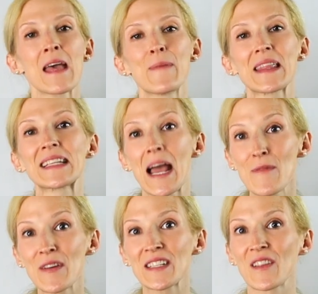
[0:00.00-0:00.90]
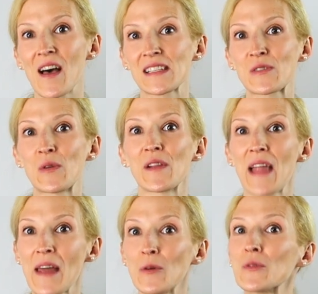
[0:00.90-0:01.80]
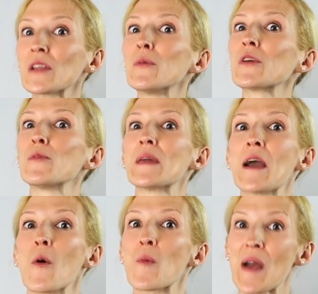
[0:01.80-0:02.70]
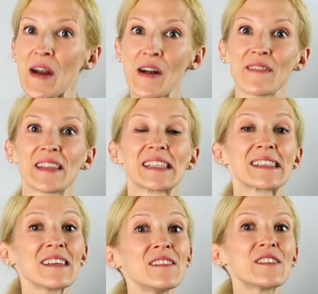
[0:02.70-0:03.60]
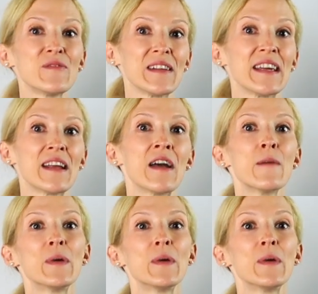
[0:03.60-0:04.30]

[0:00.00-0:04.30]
By the time you get to law school, not only will you be aware of the skills you need,